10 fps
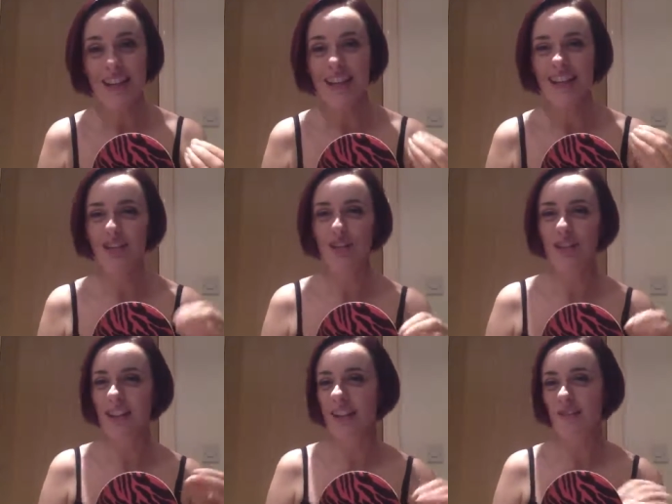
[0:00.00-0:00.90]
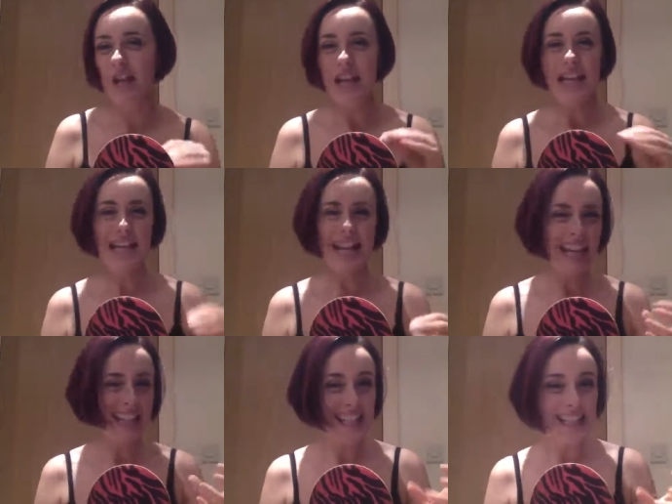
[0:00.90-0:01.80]
It can look kind of
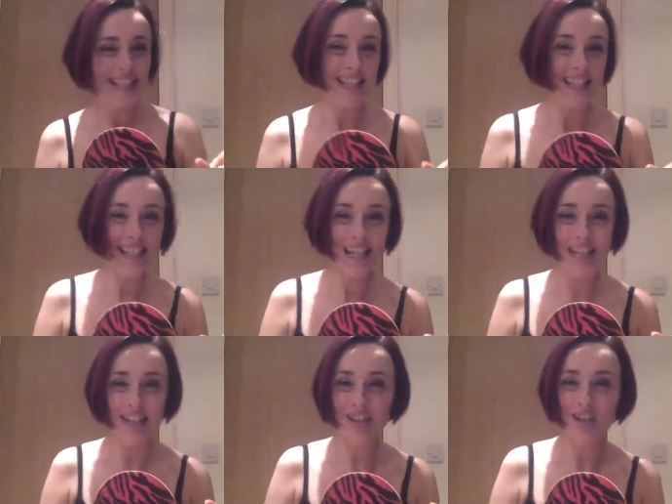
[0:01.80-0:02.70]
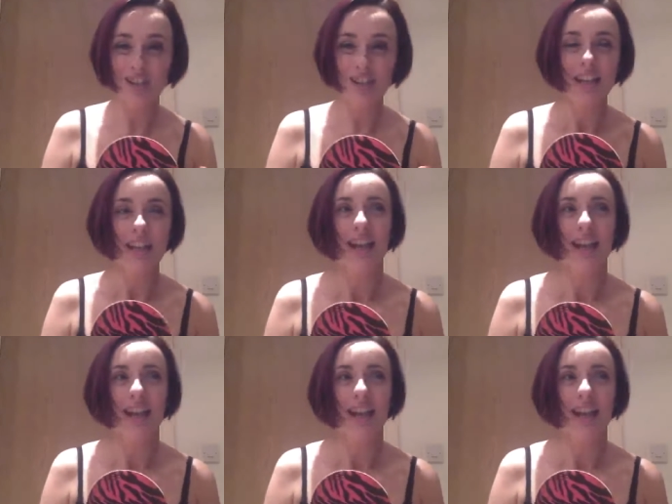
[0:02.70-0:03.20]
nicotine stainish